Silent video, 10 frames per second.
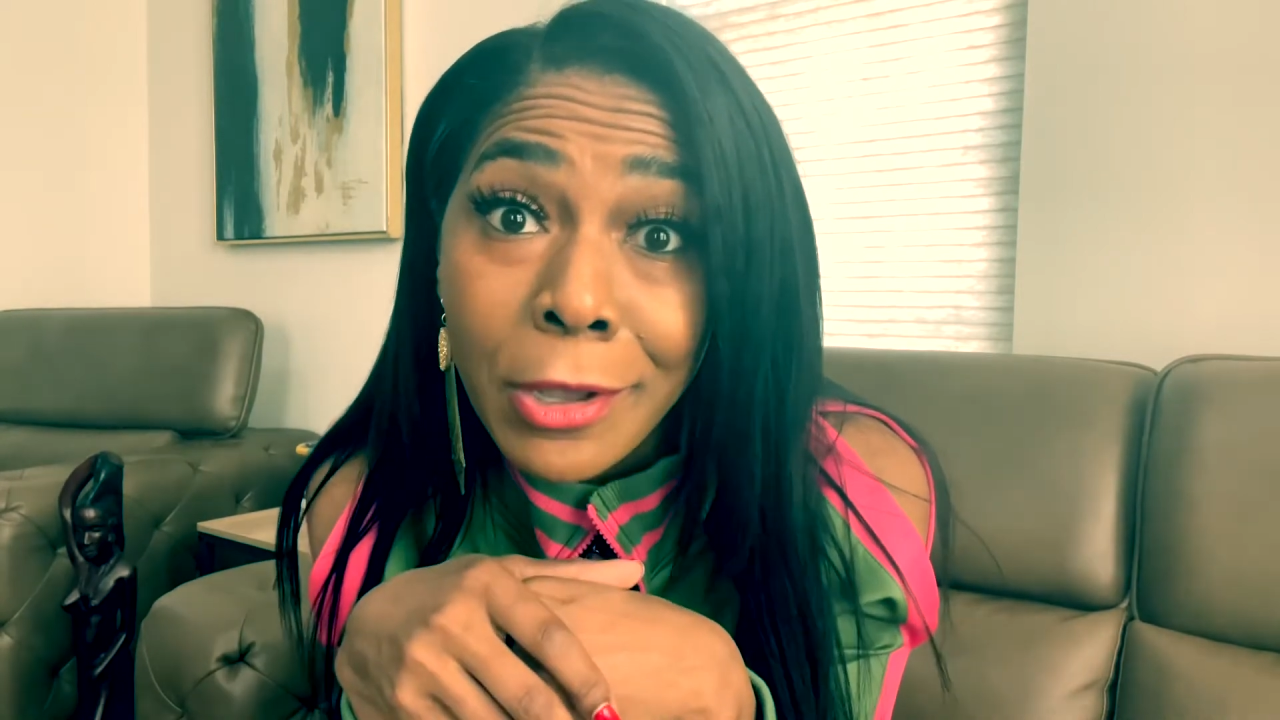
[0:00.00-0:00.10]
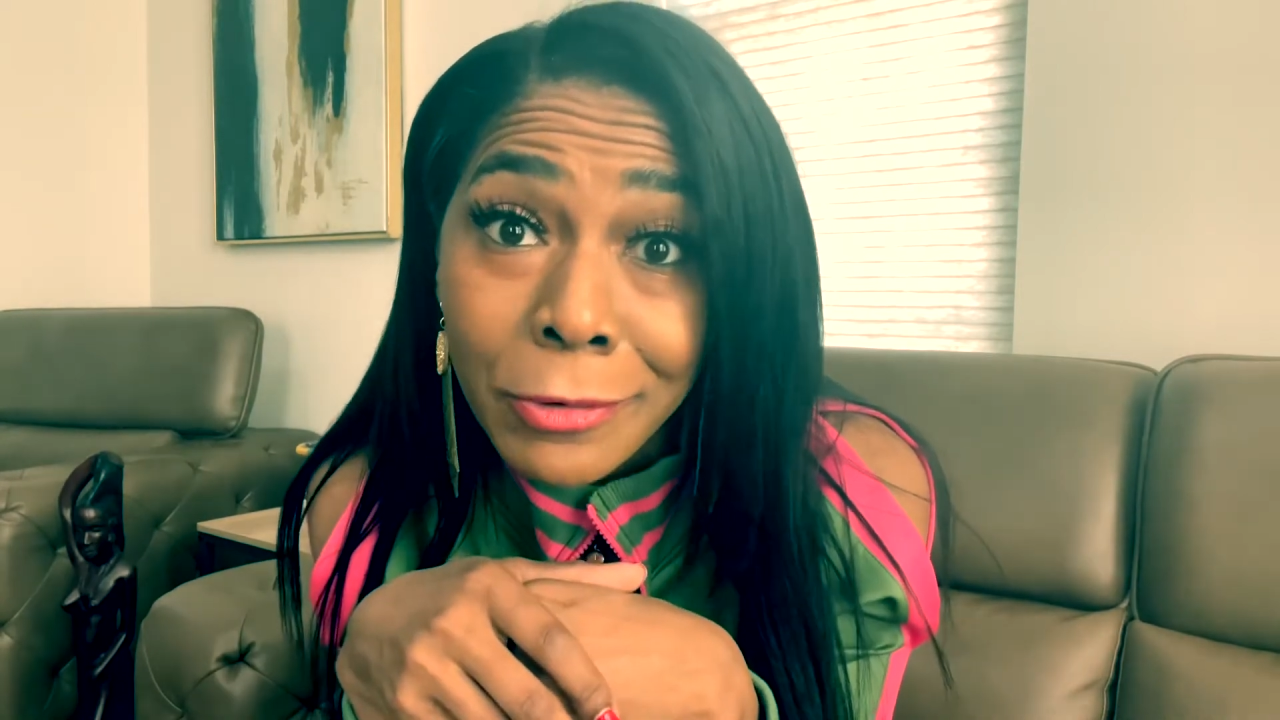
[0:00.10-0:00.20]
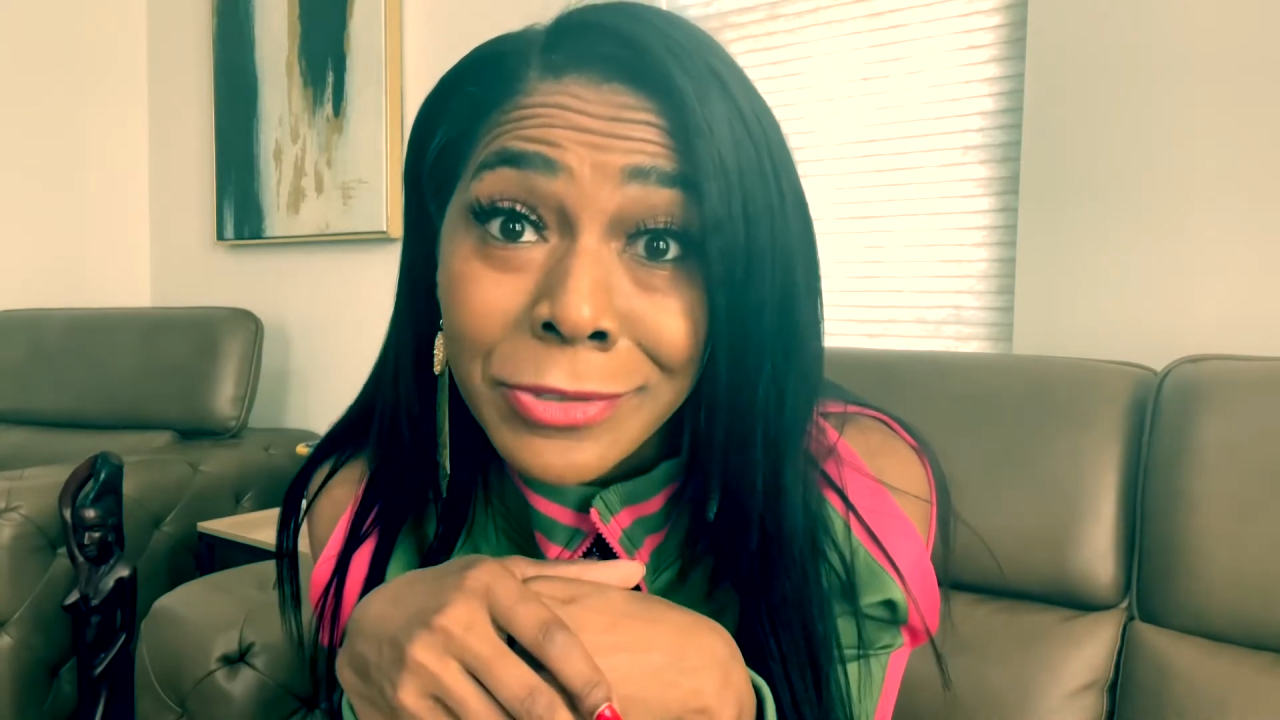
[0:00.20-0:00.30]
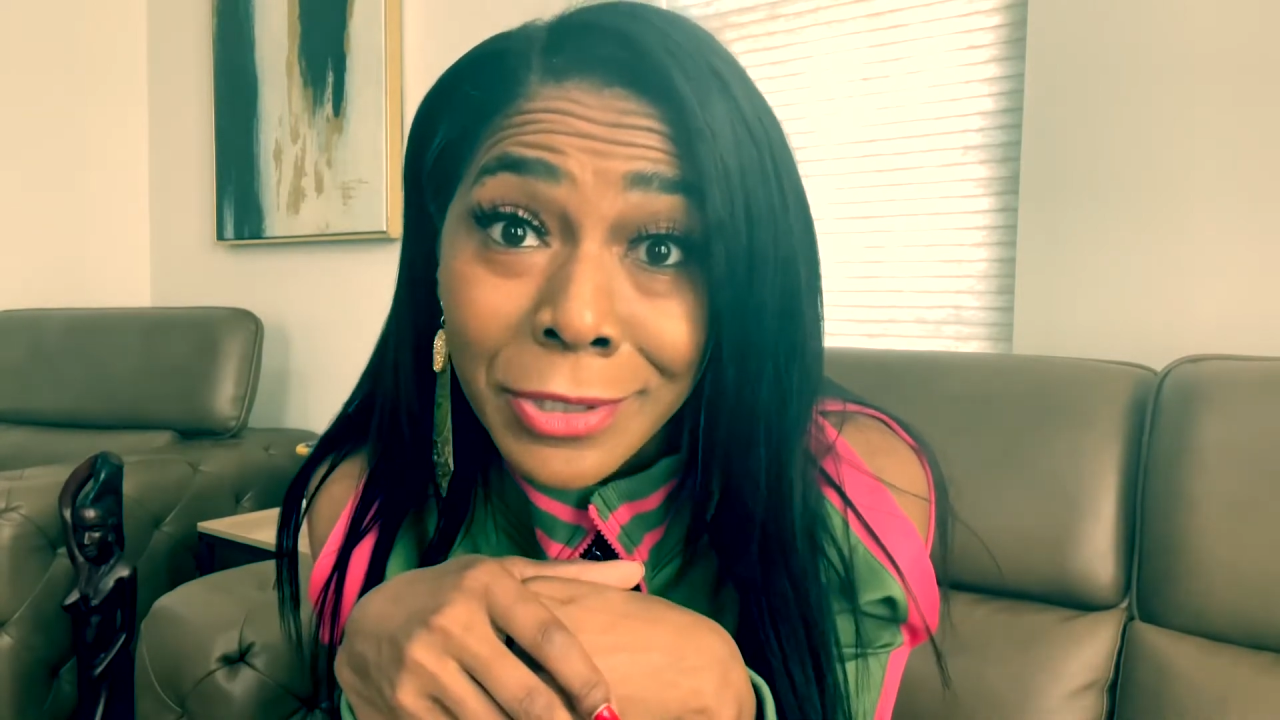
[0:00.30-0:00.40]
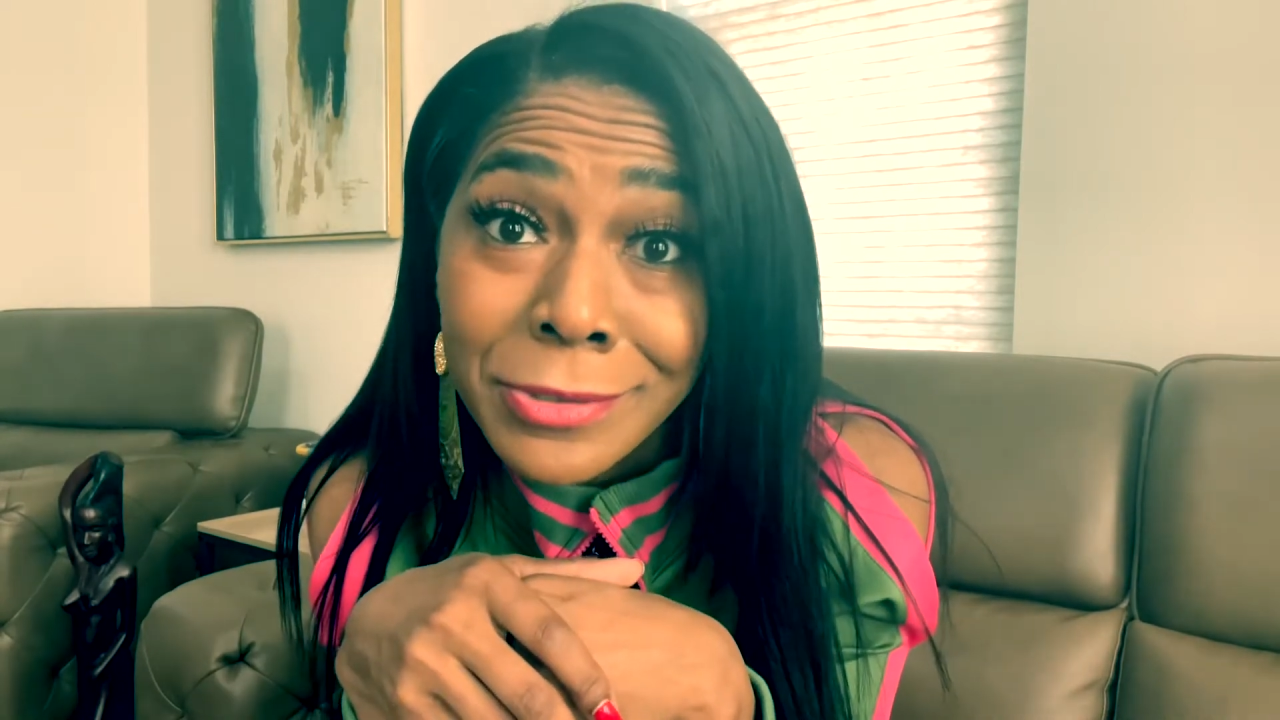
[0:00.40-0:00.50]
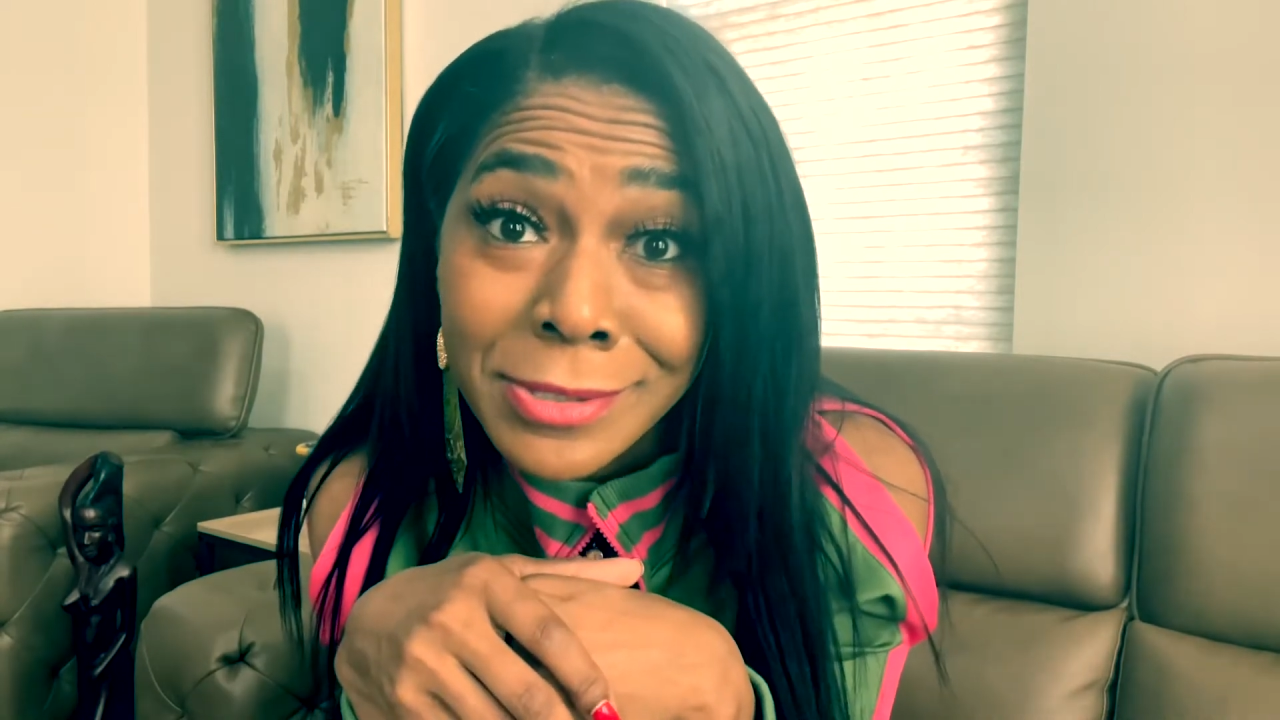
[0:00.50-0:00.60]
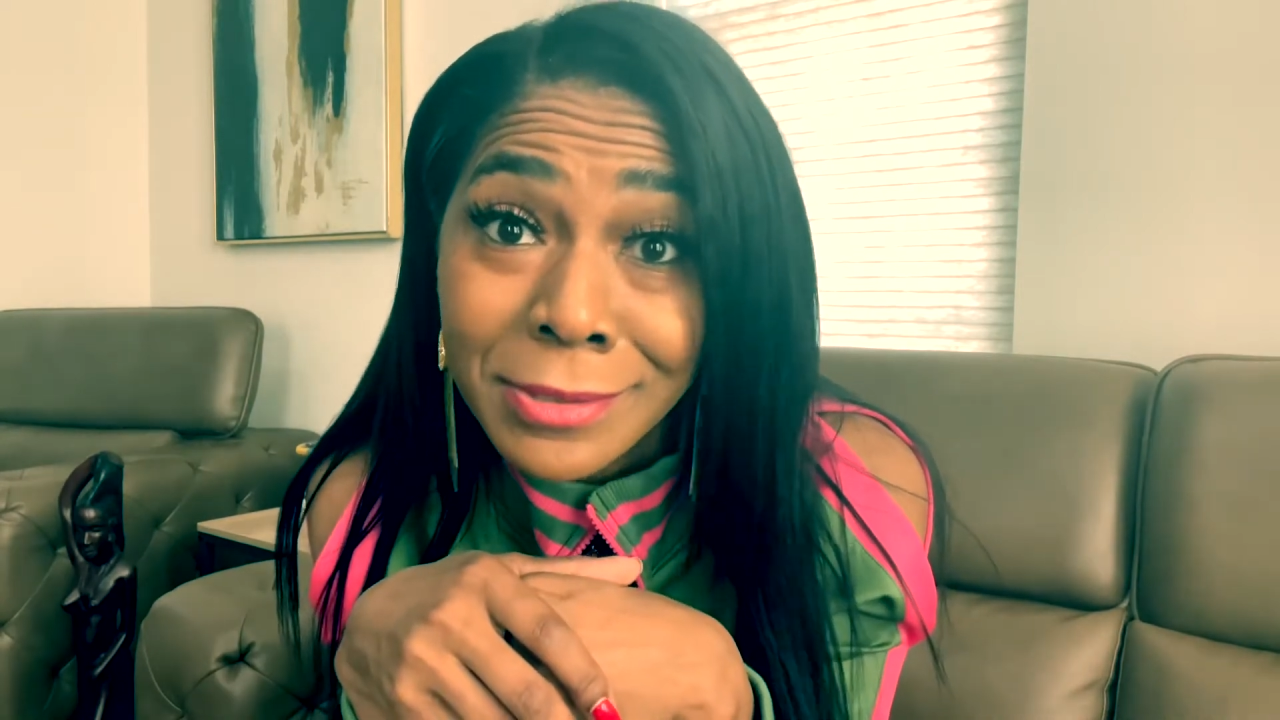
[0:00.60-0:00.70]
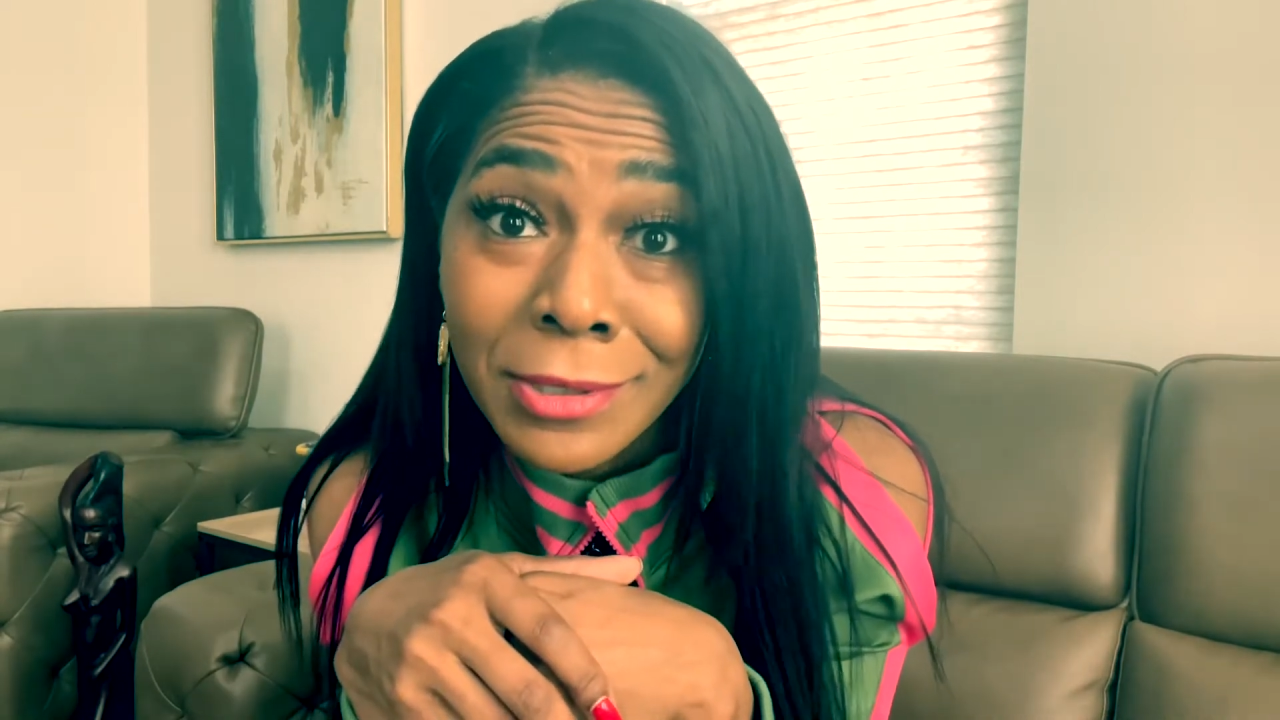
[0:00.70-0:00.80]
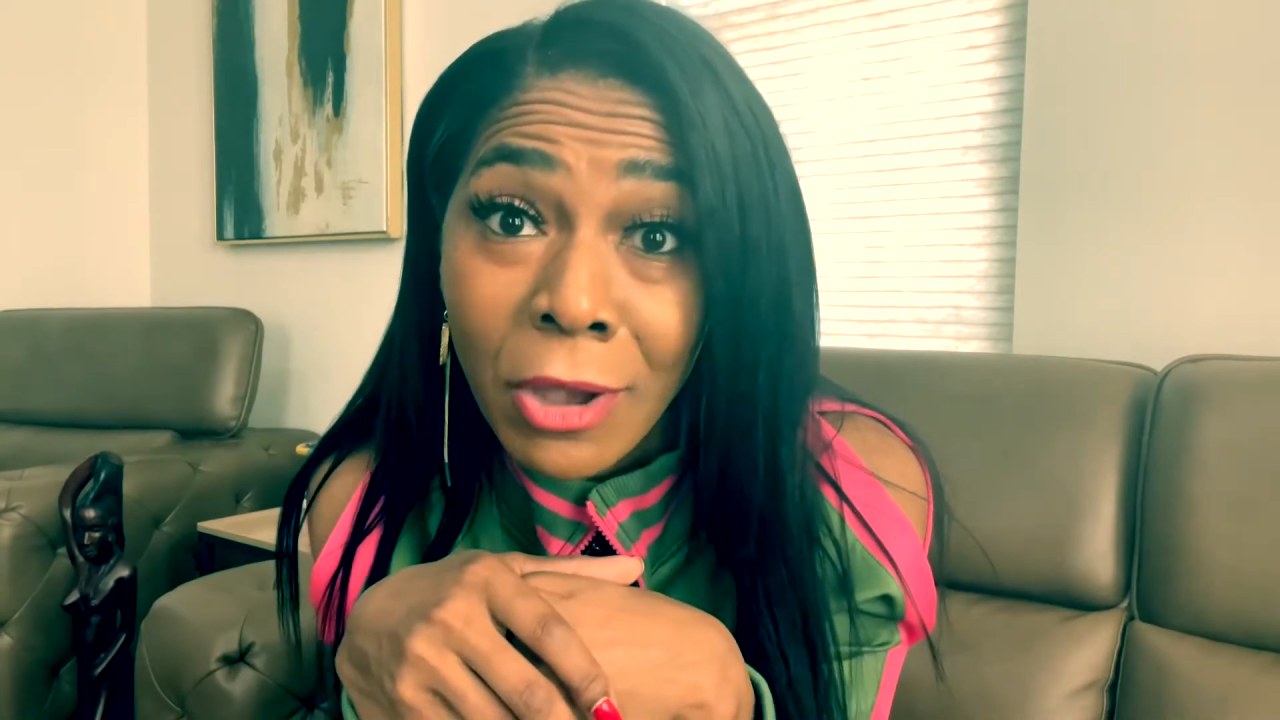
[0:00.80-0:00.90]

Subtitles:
coasters,